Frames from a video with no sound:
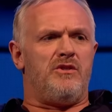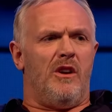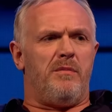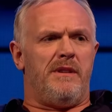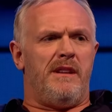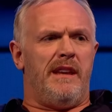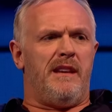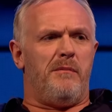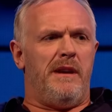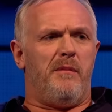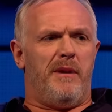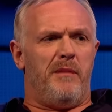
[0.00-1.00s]
job and then they can
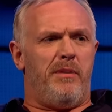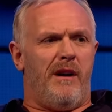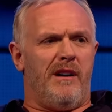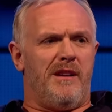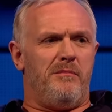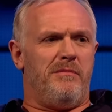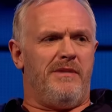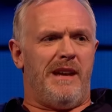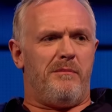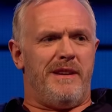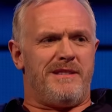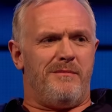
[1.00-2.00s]
meet up in a park and
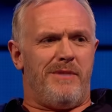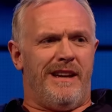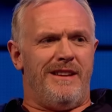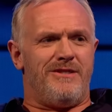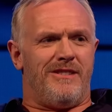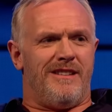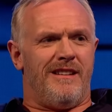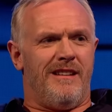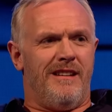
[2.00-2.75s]
get pissed and bang each other.